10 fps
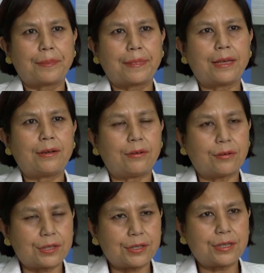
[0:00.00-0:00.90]
and
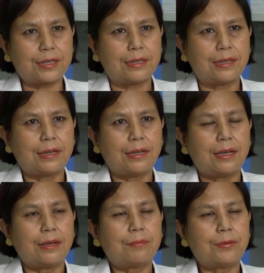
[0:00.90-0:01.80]
oxygen,
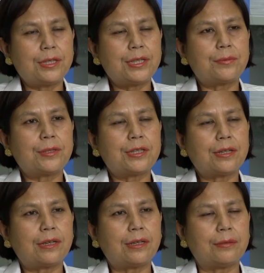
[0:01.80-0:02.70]
proteins which
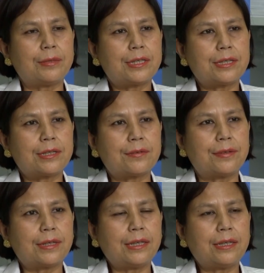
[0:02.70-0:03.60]
is
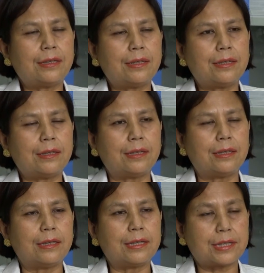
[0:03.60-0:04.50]
very
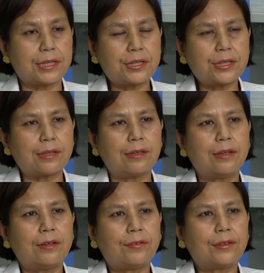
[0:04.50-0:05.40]
essential
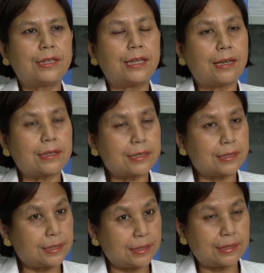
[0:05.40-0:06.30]
for the
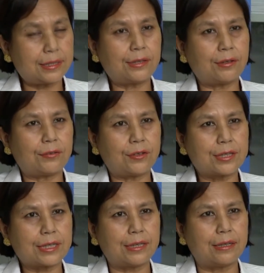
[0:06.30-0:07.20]
elasticity of your
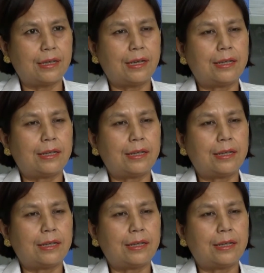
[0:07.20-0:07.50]
skin,